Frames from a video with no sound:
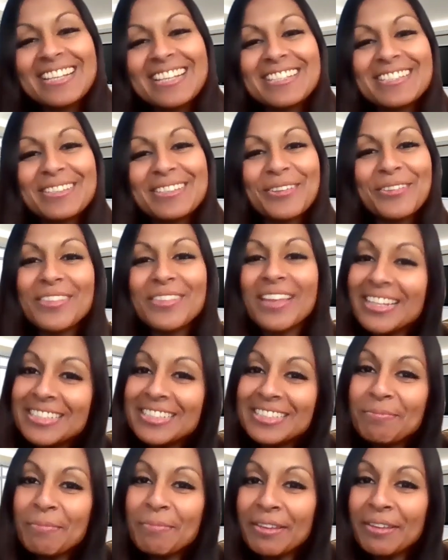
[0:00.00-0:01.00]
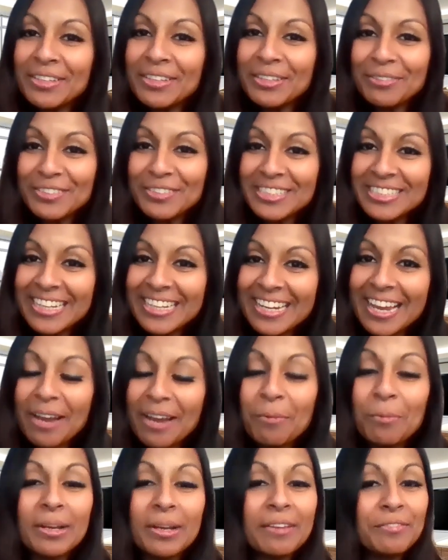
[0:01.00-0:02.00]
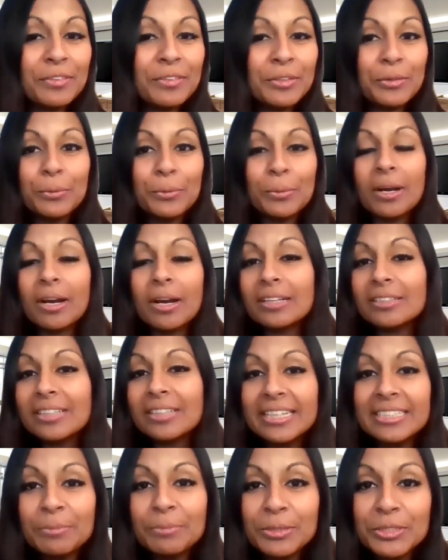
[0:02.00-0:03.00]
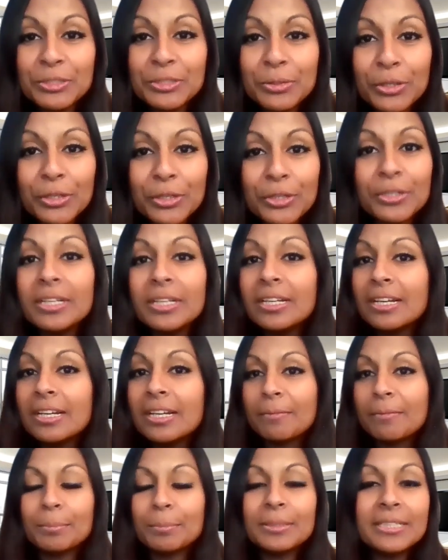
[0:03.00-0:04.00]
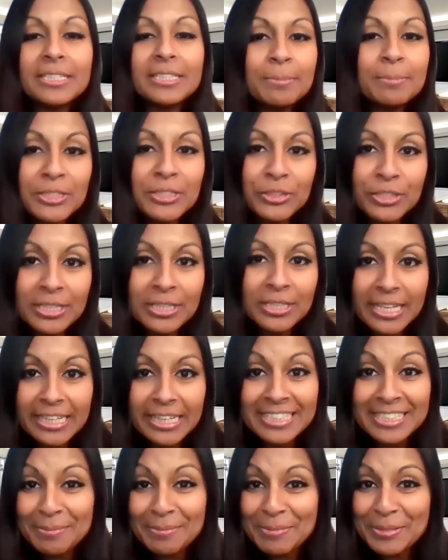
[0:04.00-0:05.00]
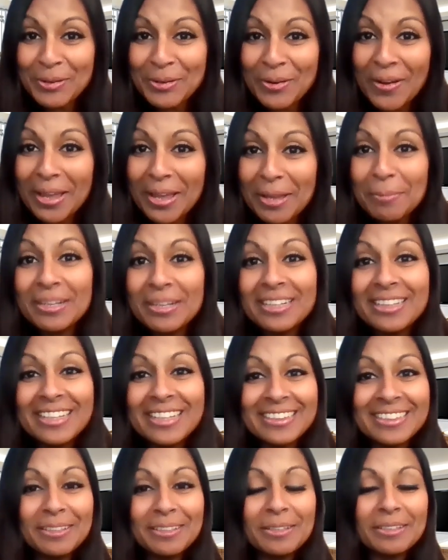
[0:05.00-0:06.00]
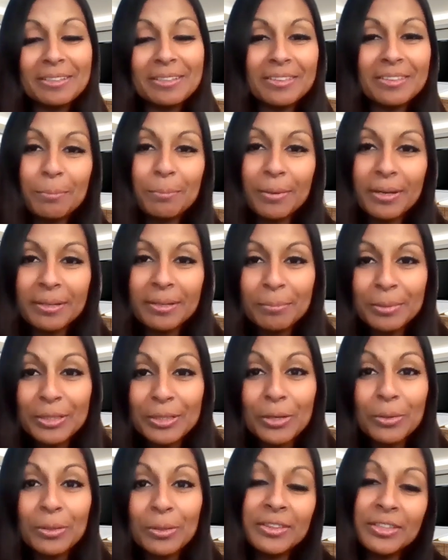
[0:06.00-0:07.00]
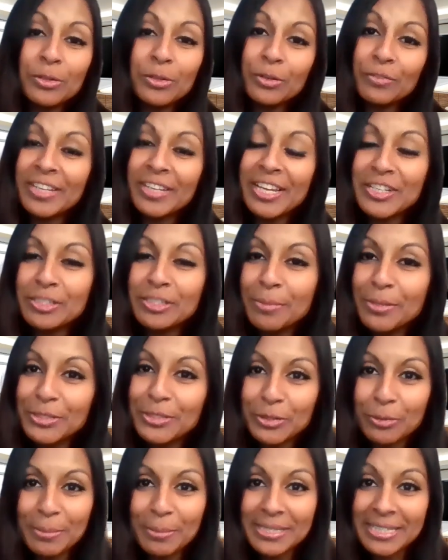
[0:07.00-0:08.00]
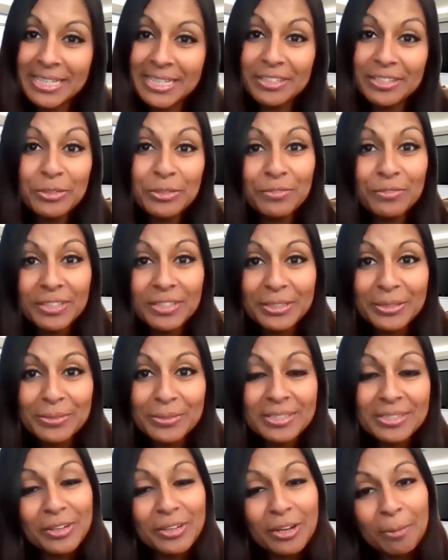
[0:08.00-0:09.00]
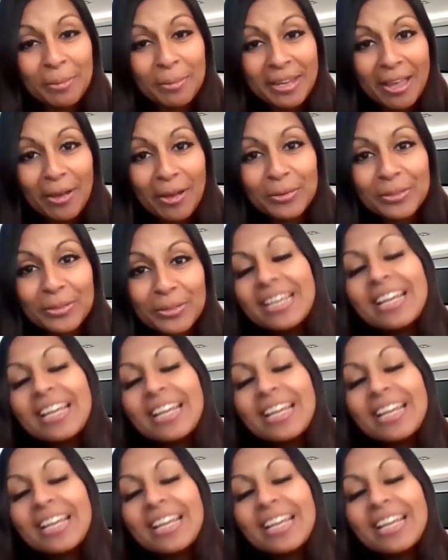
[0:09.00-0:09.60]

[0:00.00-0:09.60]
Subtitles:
So that's my video for today. If you liked what you heard, please make sure to like and subscribe. Click the button below and hit the notification bell so you don't miss any new videos that are coming out.